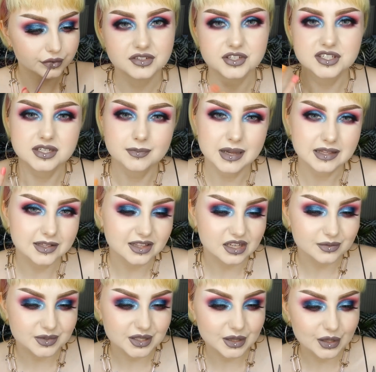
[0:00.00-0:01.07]
Just to make the
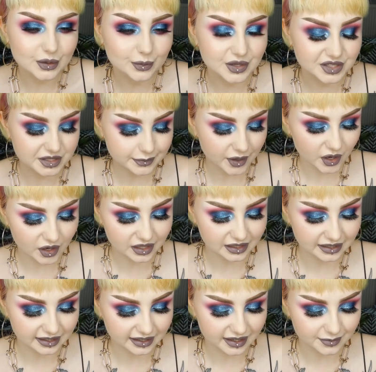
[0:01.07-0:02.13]
lips a little bit sparkly,